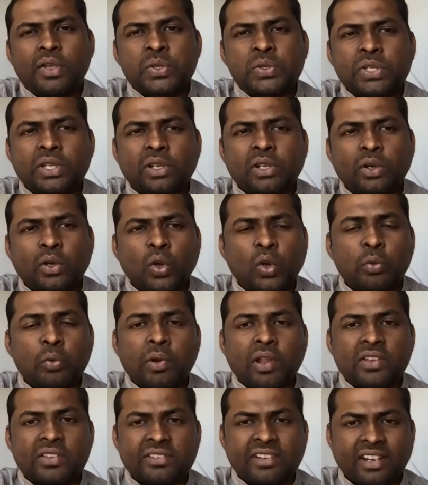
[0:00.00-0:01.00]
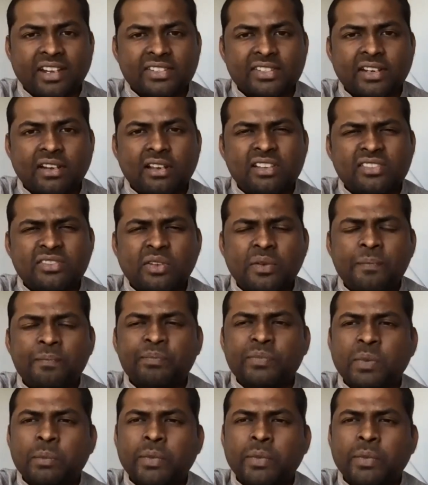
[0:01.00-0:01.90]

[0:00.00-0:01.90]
using chloroplast structure also.